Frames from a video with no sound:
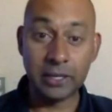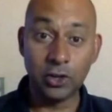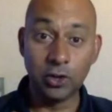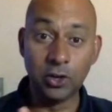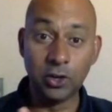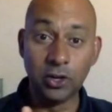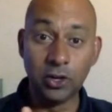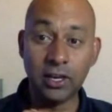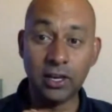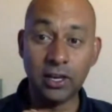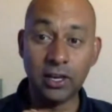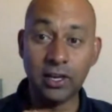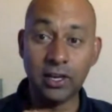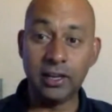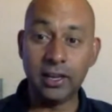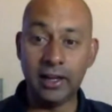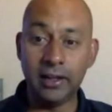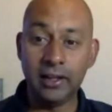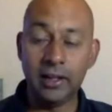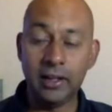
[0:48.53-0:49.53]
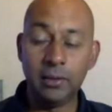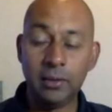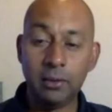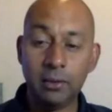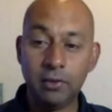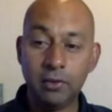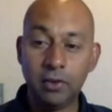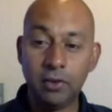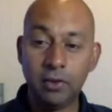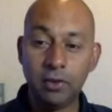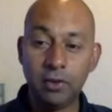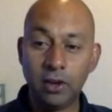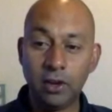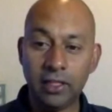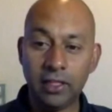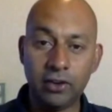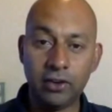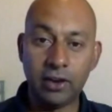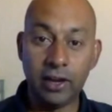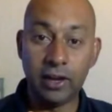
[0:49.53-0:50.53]
has been good, and we've
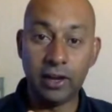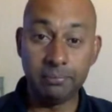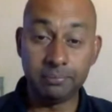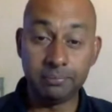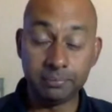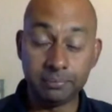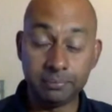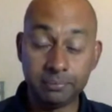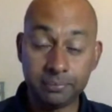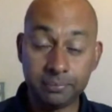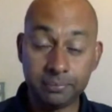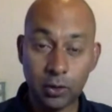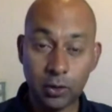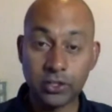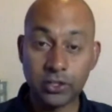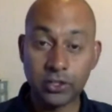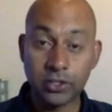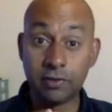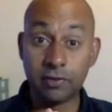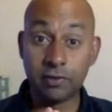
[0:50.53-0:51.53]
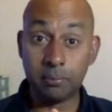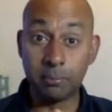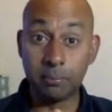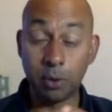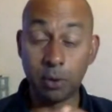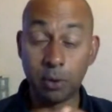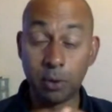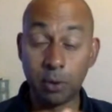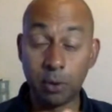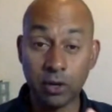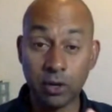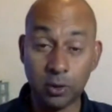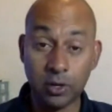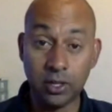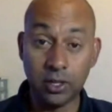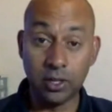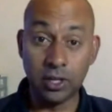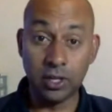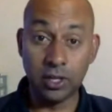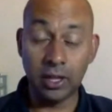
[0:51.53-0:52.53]
got another question from Brock
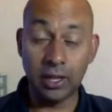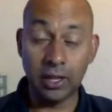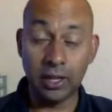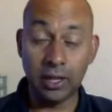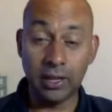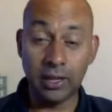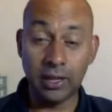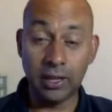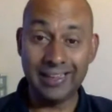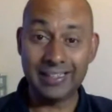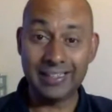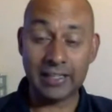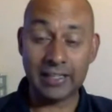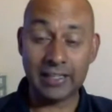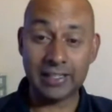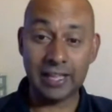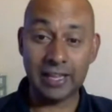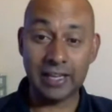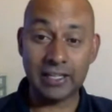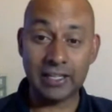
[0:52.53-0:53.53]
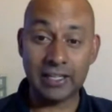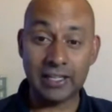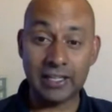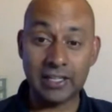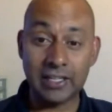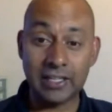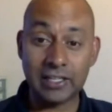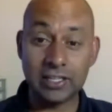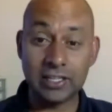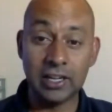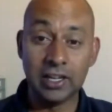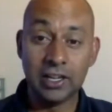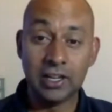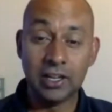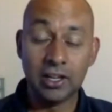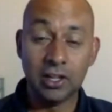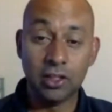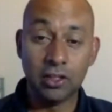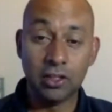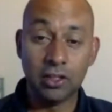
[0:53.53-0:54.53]
this morning, and he's asked
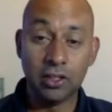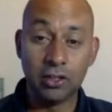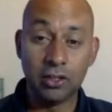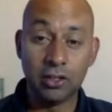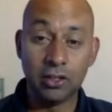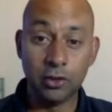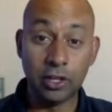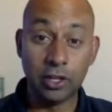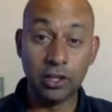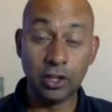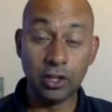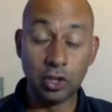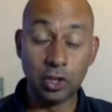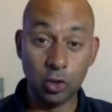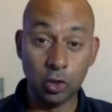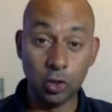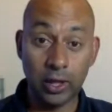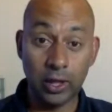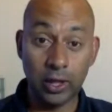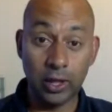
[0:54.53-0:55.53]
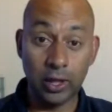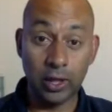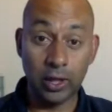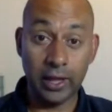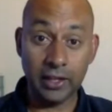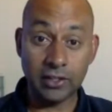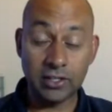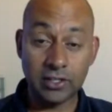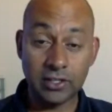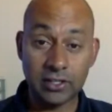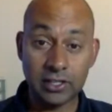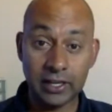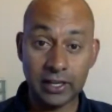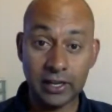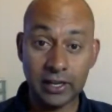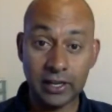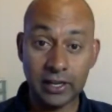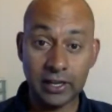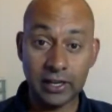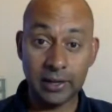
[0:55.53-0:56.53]
that through the Google
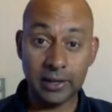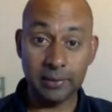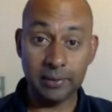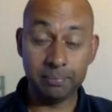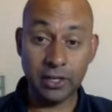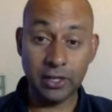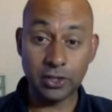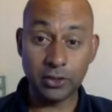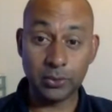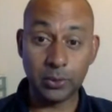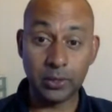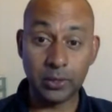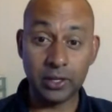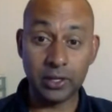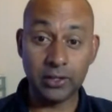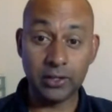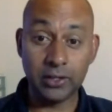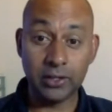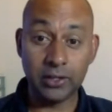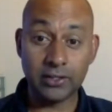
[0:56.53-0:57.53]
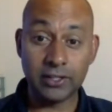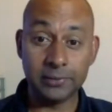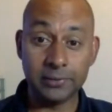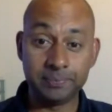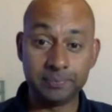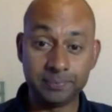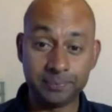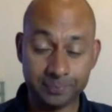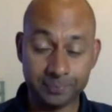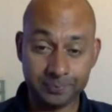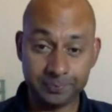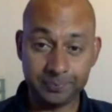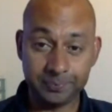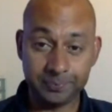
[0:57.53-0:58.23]
Hangouts page as well. So.